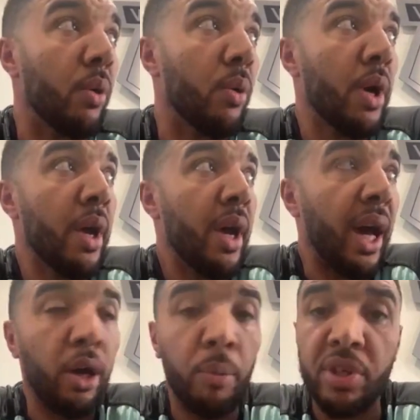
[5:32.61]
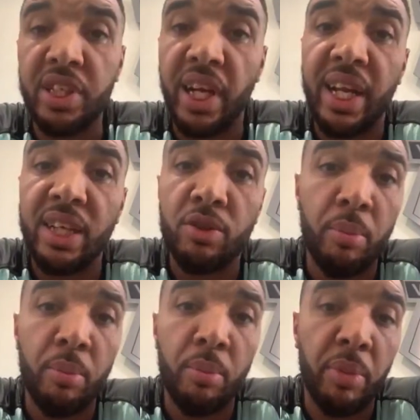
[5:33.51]
So, and I appreciate that that's
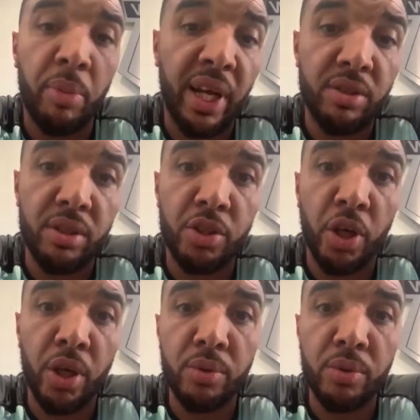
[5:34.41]
somebody else's child.